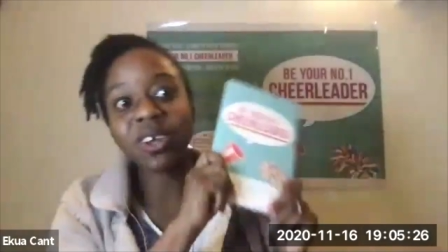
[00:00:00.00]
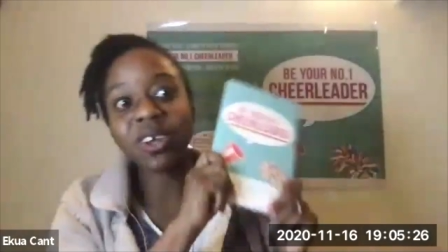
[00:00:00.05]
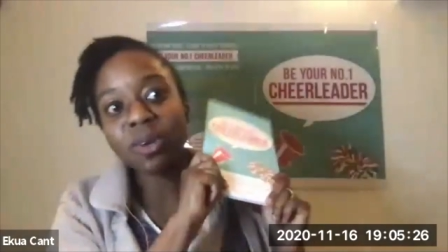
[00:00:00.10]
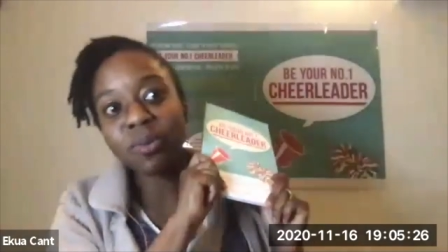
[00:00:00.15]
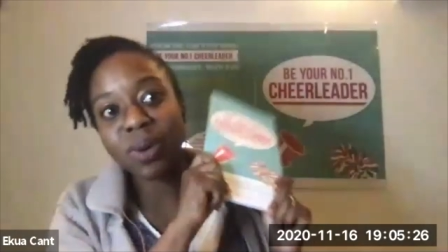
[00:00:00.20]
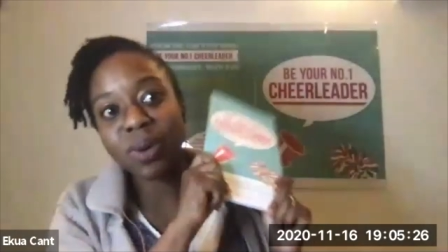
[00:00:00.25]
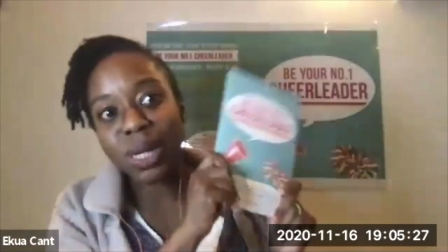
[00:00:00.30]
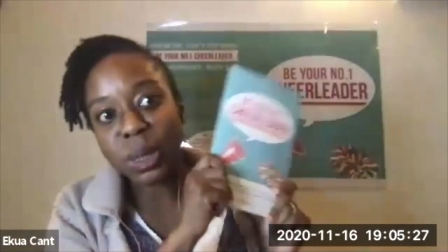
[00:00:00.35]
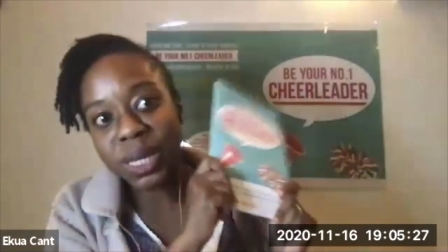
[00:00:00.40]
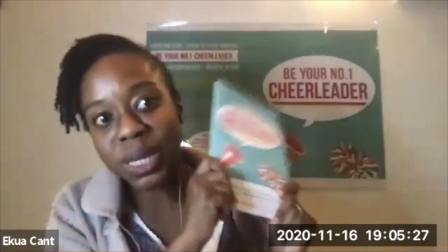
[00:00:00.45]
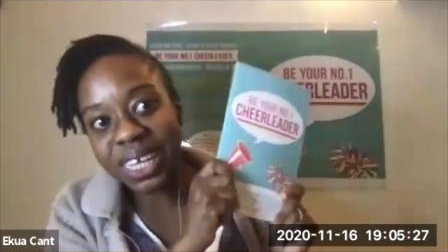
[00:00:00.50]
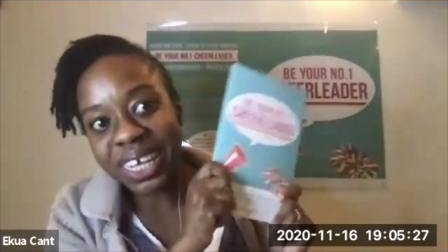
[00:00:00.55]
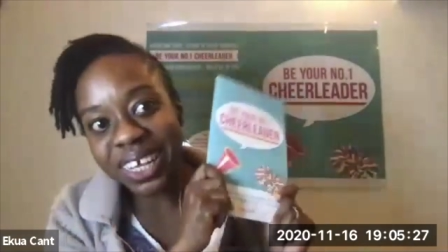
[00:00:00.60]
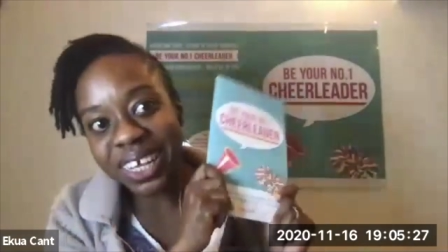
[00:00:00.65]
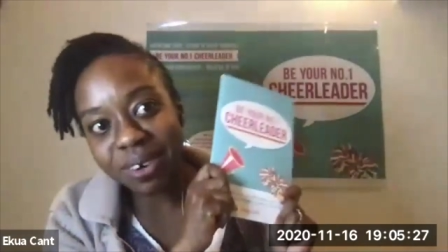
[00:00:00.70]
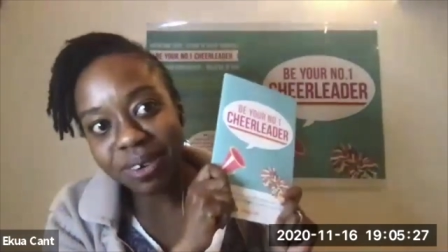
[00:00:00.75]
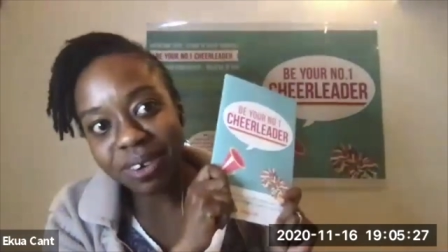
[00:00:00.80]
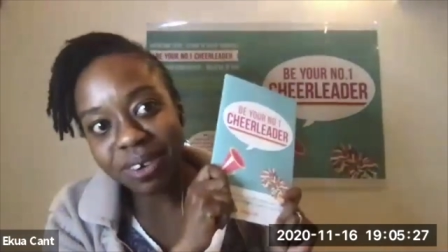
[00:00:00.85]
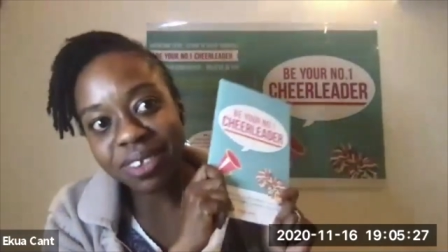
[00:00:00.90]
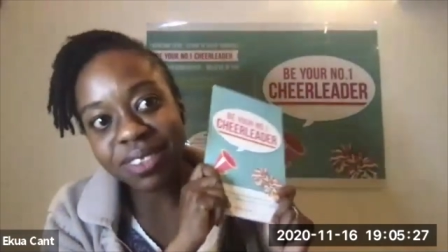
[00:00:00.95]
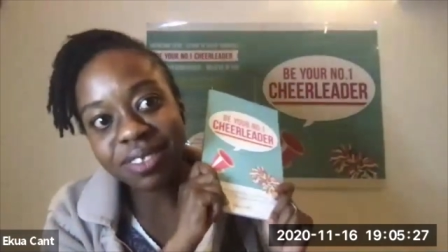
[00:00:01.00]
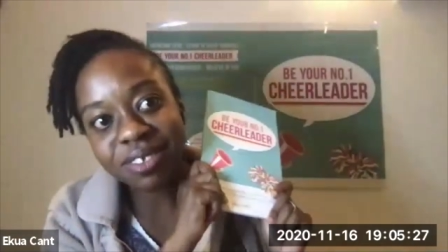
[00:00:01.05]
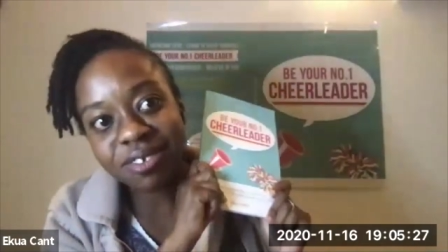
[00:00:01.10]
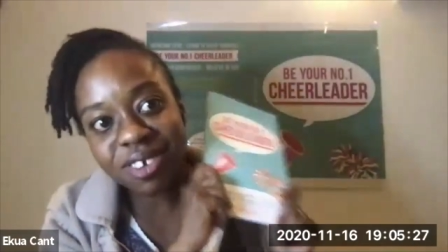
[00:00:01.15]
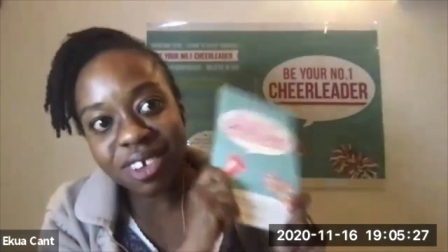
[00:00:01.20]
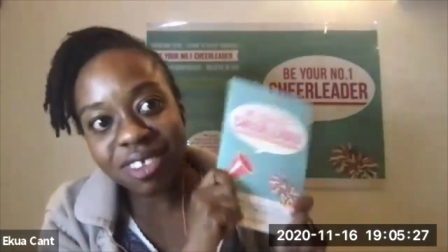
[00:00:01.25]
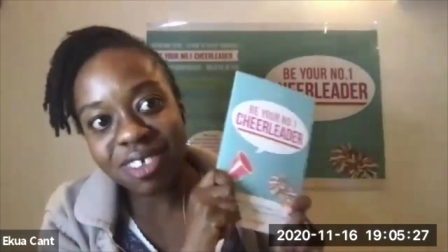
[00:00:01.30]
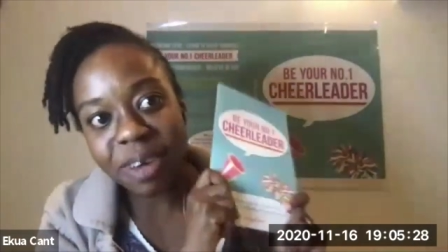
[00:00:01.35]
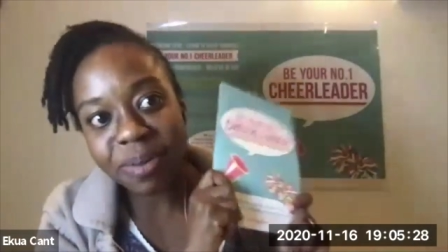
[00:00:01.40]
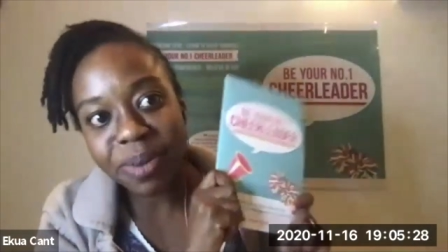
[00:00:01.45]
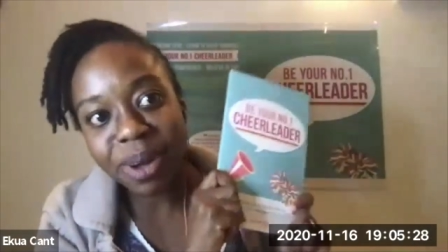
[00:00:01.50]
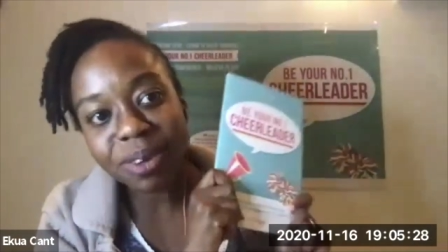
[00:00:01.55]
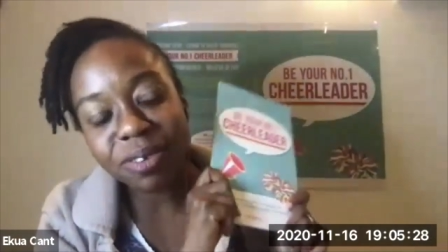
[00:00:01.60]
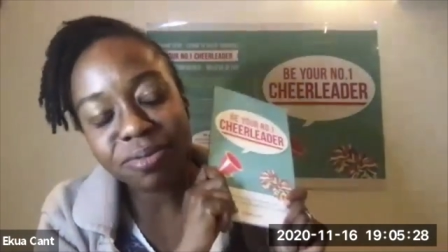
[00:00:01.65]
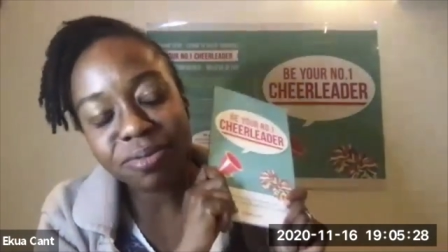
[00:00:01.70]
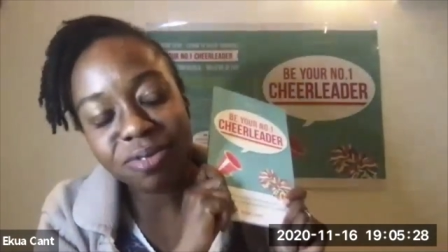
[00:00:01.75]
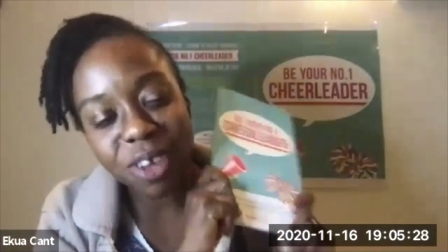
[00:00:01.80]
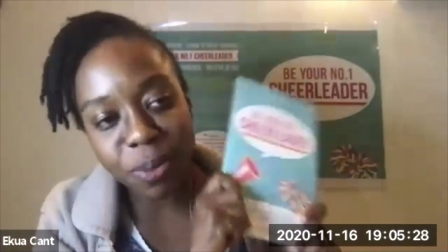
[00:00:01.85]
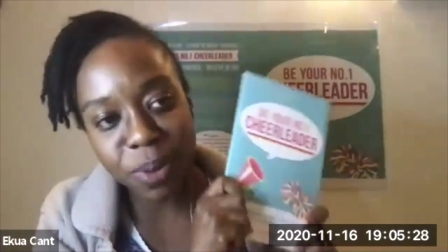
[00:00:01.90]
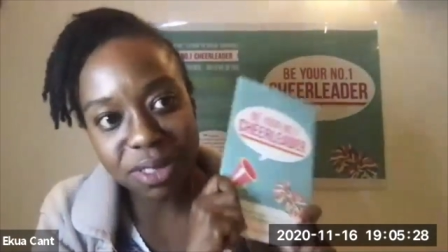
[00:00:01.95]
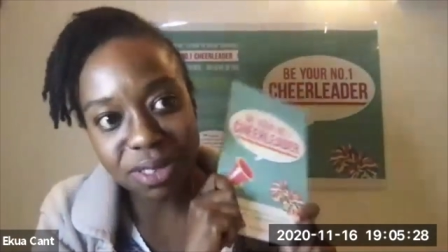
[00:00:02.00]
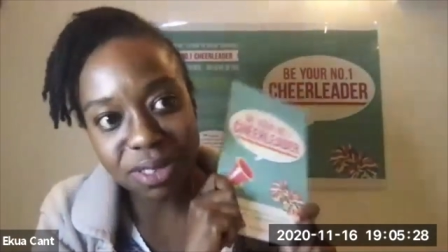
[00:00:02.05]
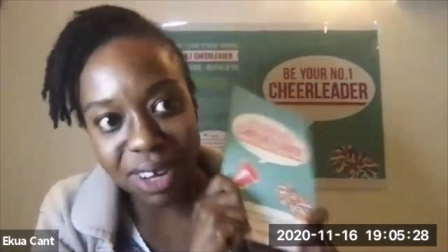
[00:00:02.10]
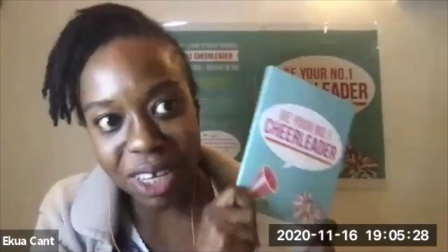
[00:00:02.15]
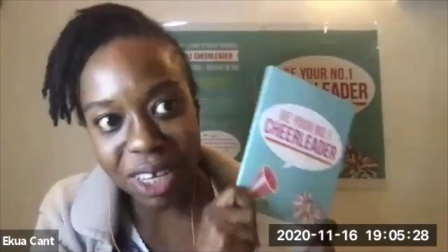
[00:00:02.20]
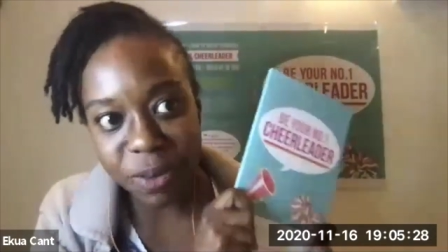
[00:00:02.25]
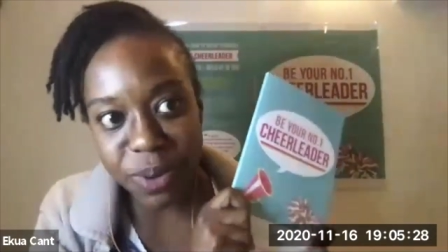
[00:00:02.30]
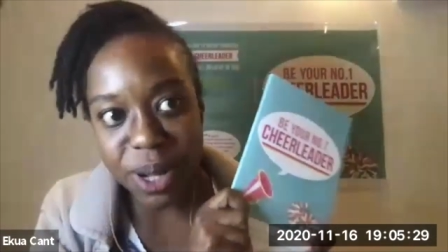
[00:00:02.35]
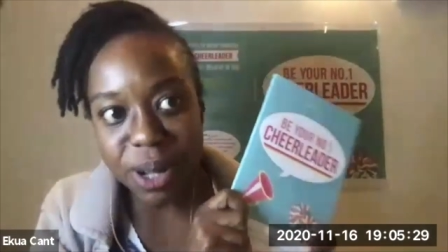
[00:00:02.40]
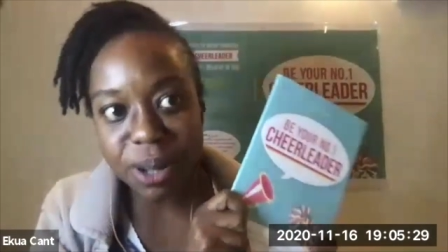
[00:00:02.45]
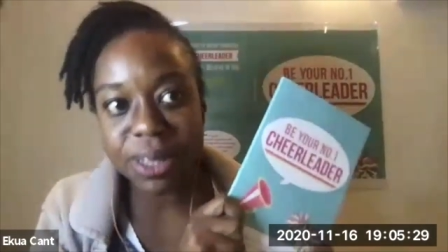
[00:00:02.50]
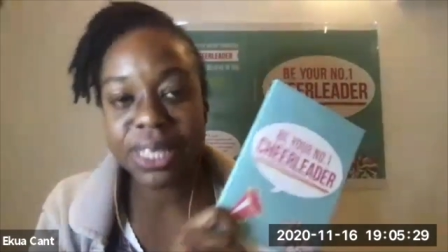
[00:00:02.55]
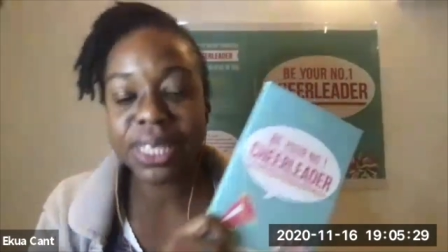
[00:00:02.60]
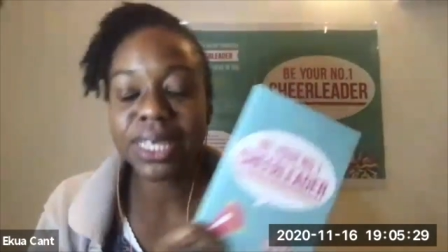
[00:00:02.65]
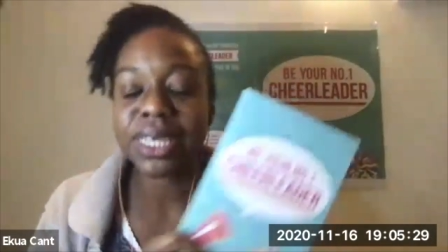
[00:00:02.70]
Number One Cheerleader, which has just come out, which I'm super excited about.